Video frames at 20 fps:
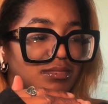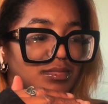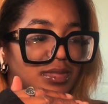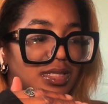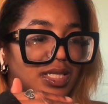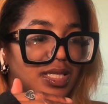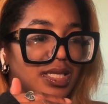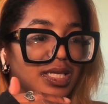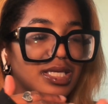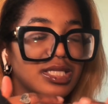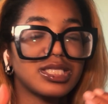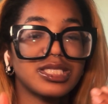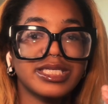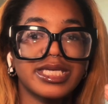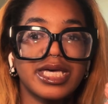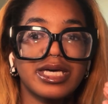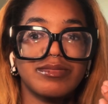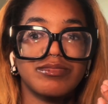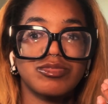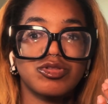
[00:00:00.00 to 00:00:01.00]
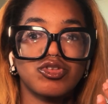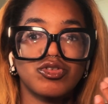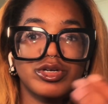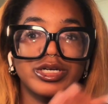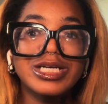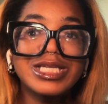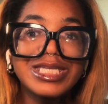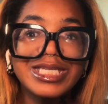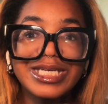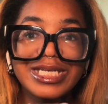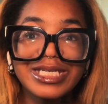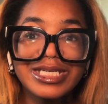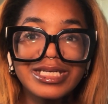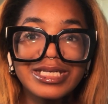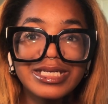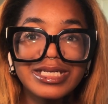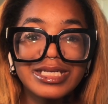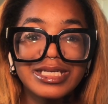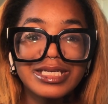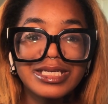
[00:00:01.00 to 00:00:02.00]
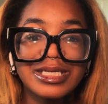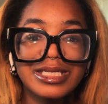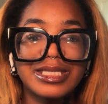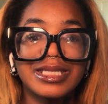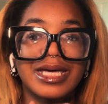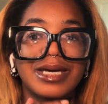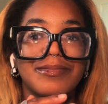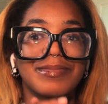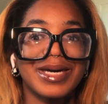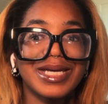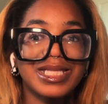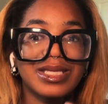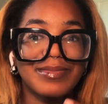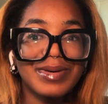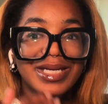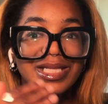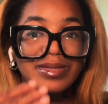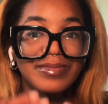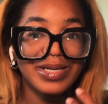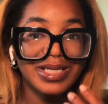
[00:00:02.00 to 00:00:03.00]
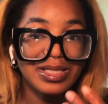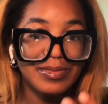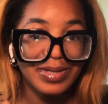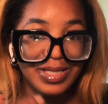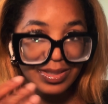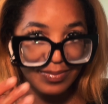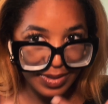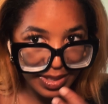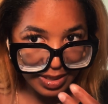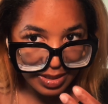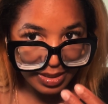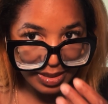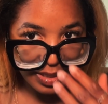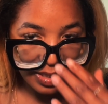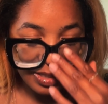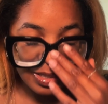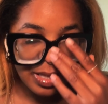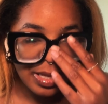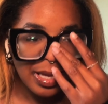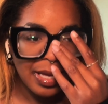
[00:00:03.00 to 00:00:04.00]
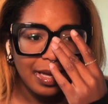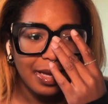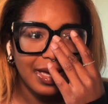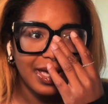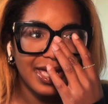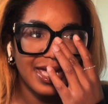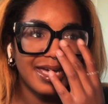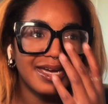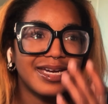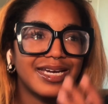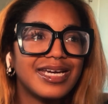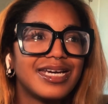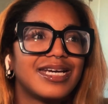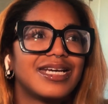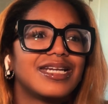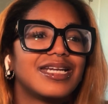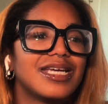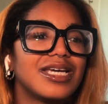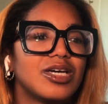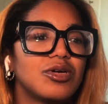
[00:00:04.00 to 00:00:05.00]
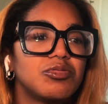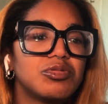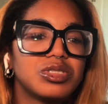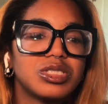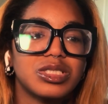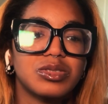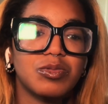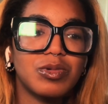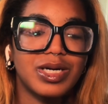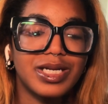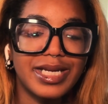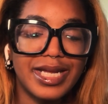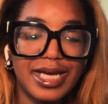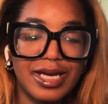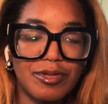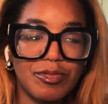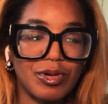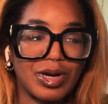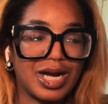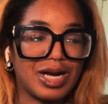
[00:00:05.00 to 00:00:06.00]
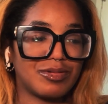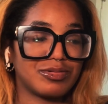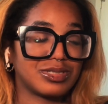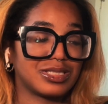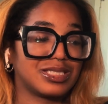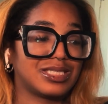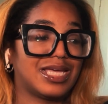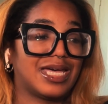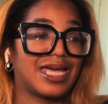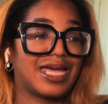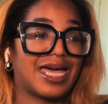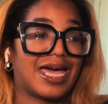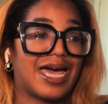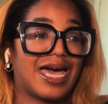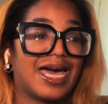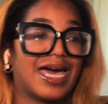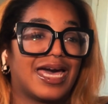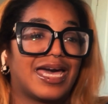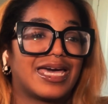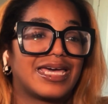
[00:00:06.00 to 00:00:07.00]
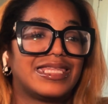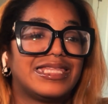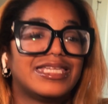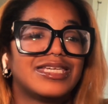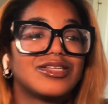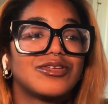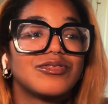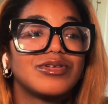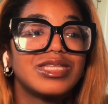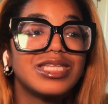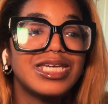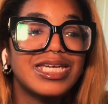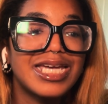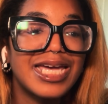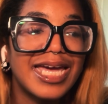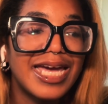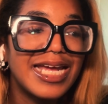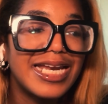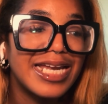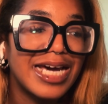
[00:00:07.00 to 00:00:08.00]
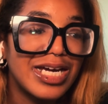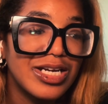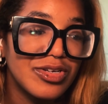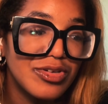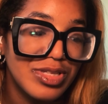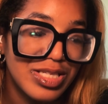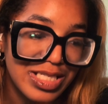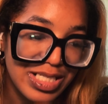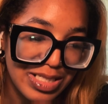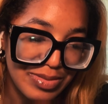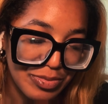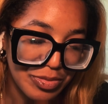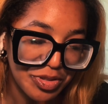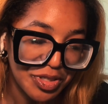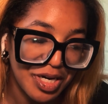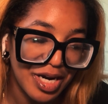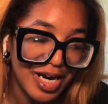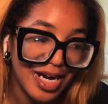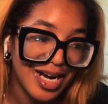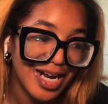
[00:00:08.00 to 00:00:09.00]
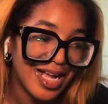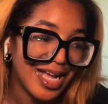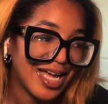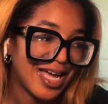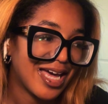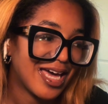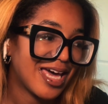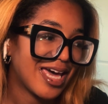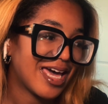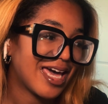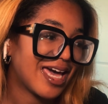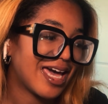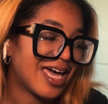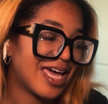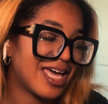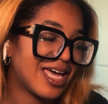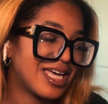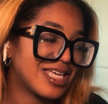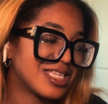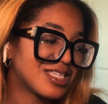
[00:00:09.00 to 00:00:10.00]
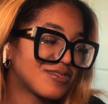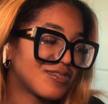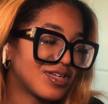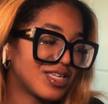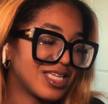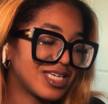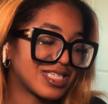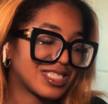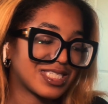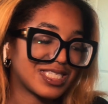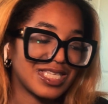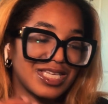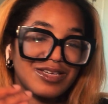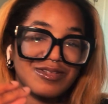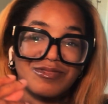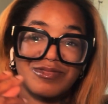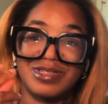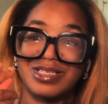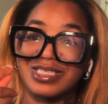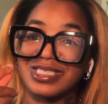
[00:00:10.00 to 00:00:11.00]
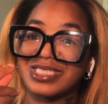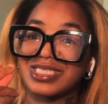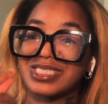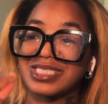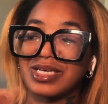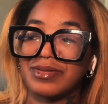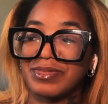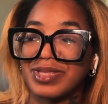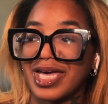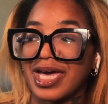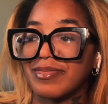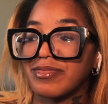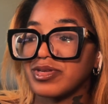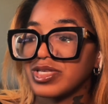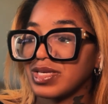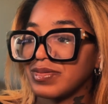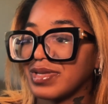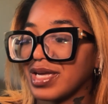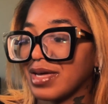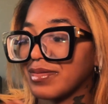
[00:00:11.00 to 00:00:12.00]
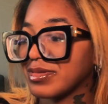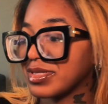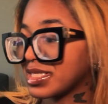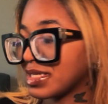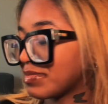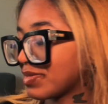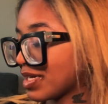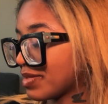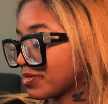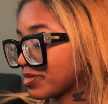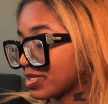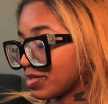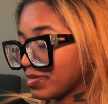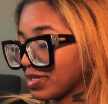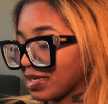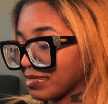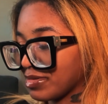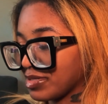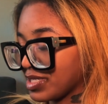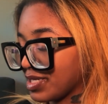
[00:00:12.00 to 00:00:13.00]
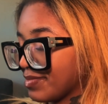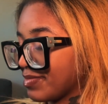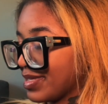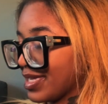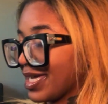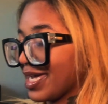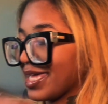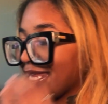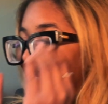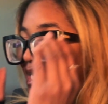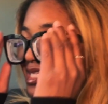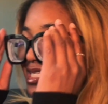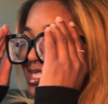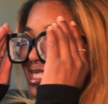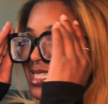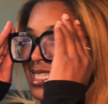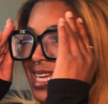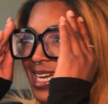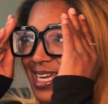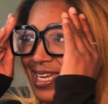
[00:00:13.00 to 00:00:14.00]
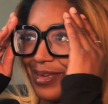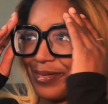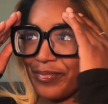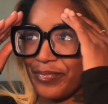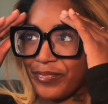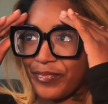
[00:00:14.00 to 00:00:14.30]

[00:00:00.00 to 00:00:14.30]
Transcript: kept, it just kept trickling like back to back to back to back to back and it was just one day where i was just like i literally cannot do this anymore it just felt like it was something after something after something after something after something and i just like